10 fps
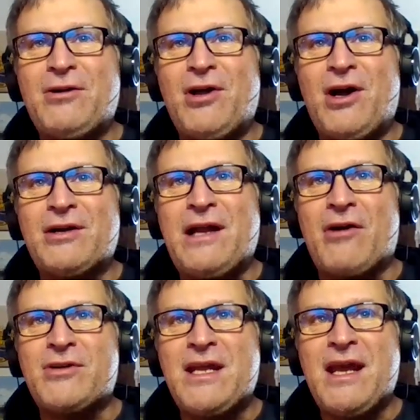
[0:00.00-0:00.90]
long now
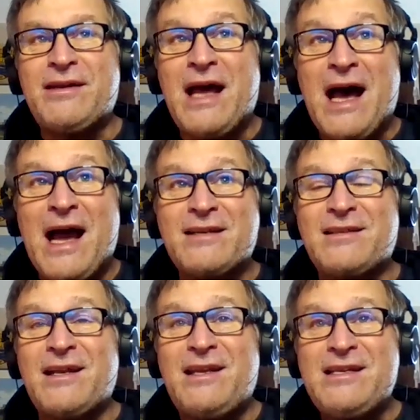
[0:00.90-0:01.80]
to get Knies?
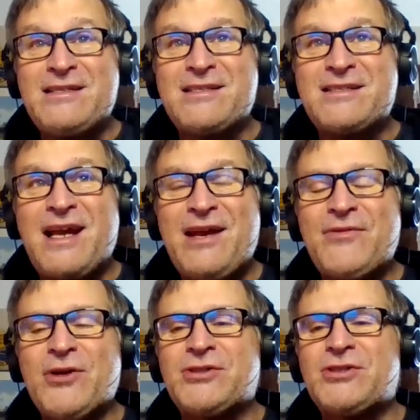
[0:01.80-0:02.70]
Like he's the
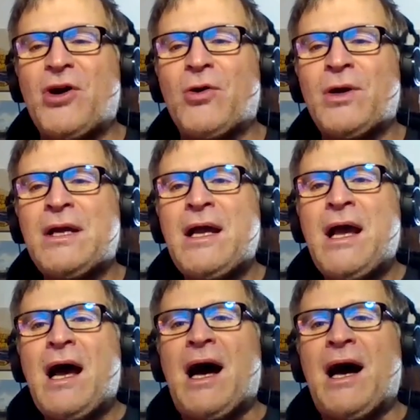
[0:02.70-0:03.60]
savior. So
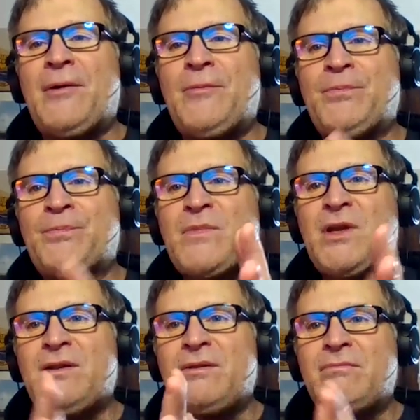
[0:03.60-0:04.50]
um
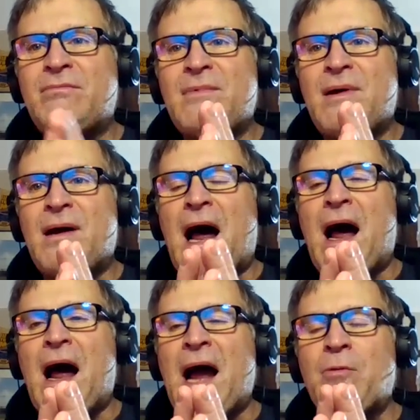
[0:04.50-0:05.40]

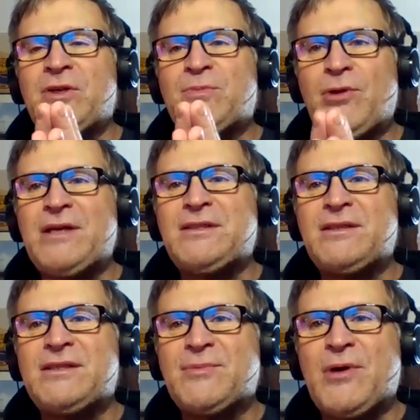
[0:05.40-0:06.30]
I was
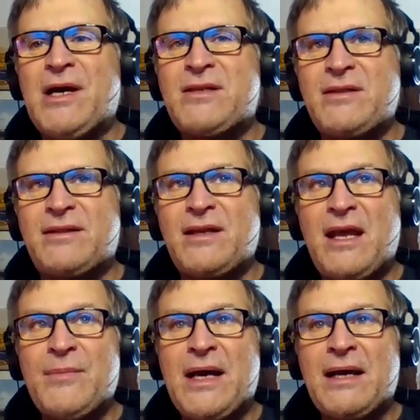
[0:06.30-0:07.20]
pleasantly surprised that they
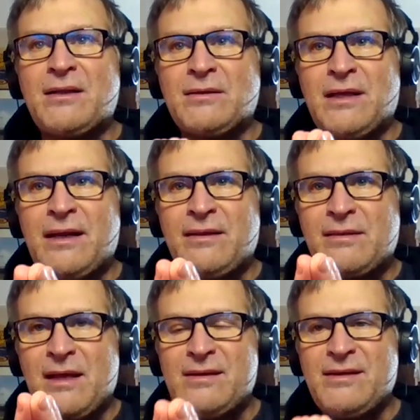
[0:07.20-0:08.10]
came back like
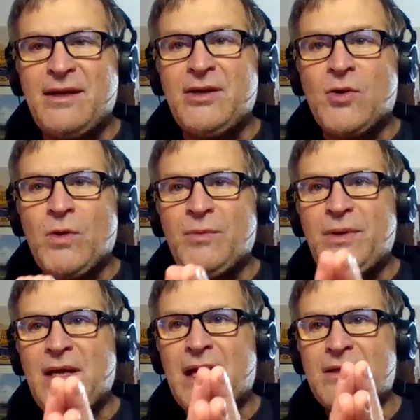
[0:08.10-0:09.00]
they did.
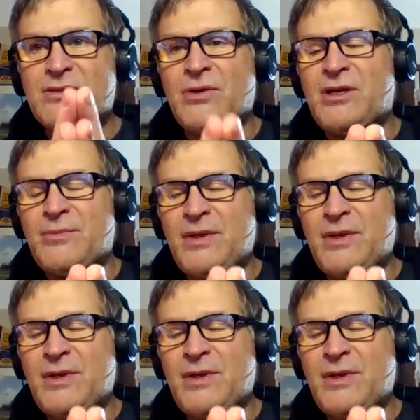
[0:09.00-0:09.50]
Quinnipiac is going to